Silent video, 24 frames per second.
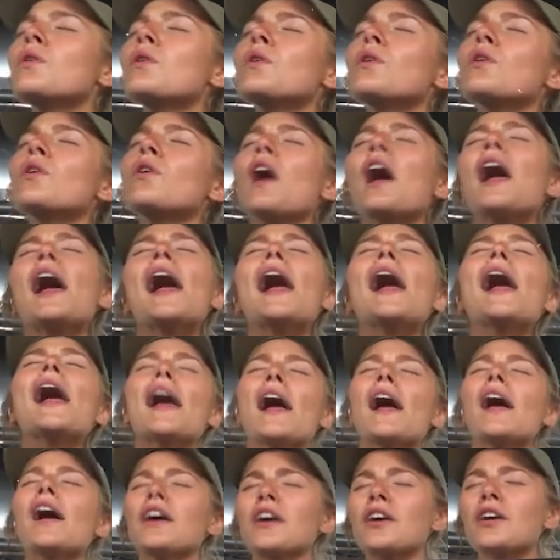active
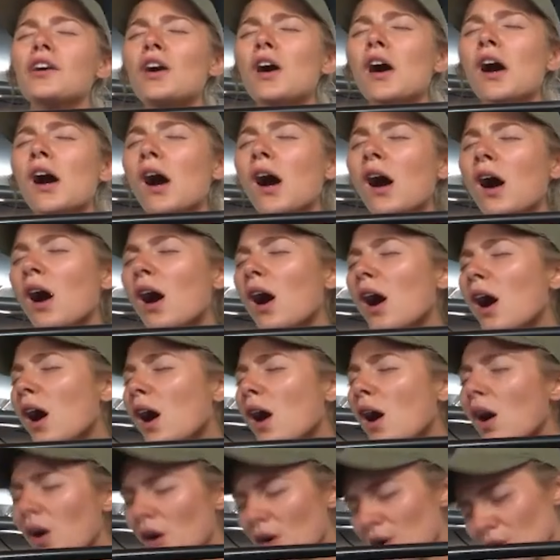member of mission
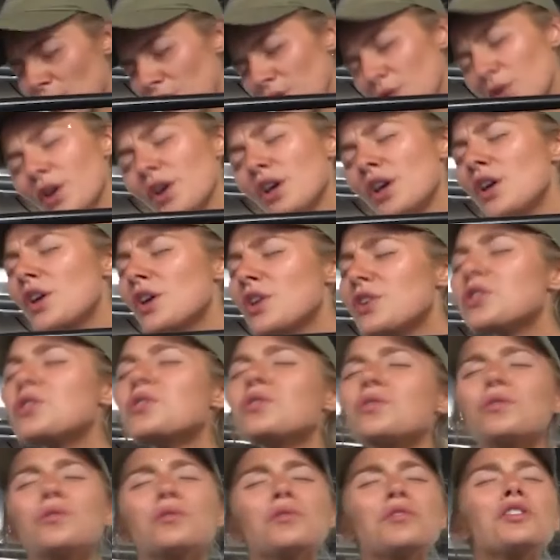programs in her
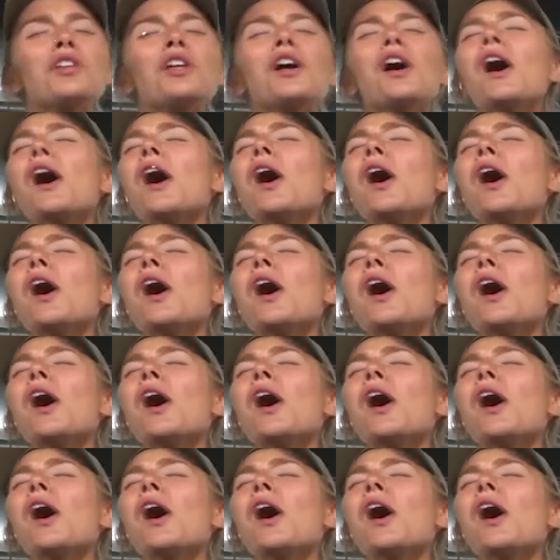20s.